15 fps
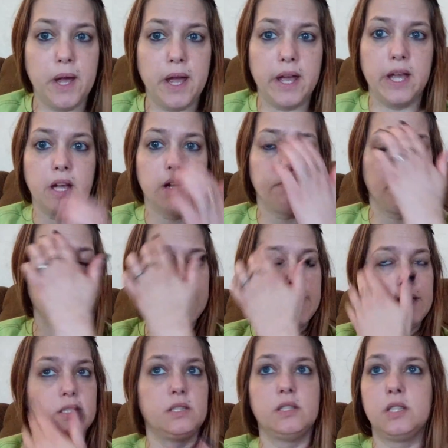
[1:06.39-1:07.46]
pay here
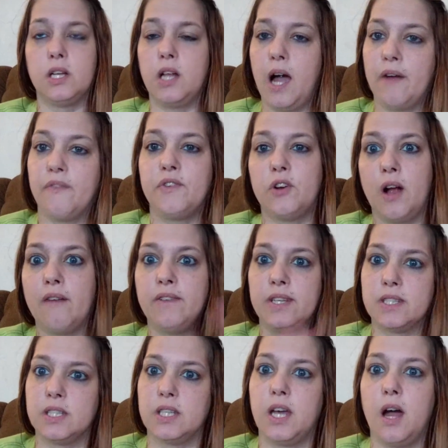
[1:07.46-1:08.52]
place until after
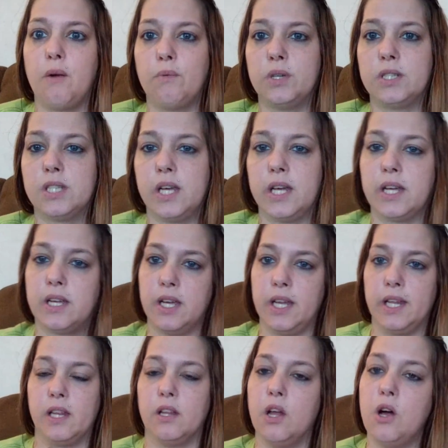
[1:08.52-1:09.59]
obviously I was like
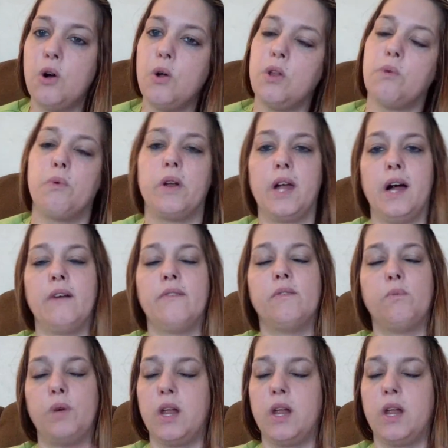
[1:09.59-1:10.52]
getting the loan or whatever.